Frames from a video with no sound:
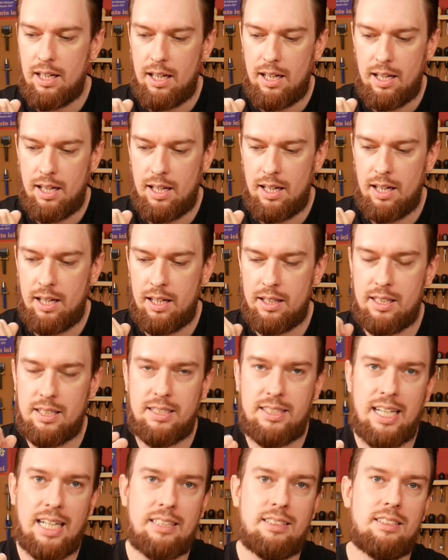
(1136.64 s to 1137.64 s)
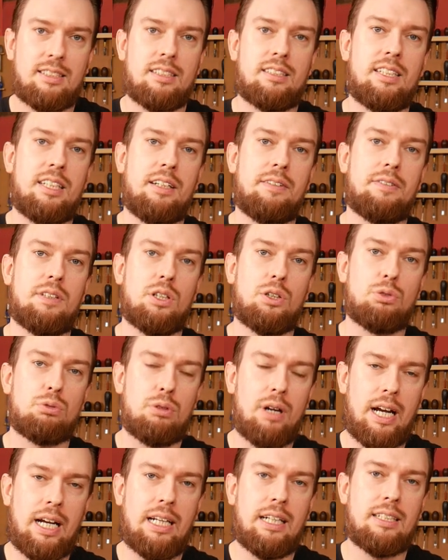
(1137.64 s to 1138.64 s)
Uh, the density of the
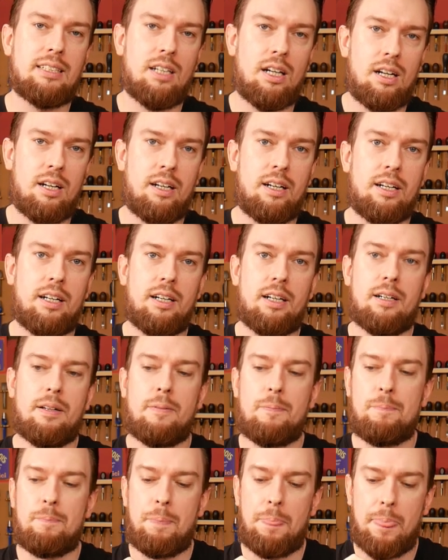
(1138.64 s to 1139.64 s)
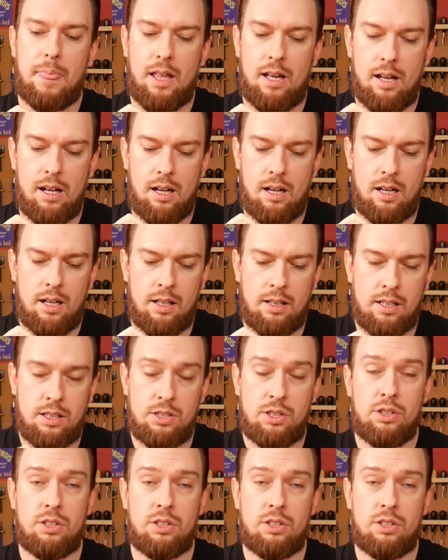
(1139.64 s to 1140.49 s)
grain is higher. Uh, there's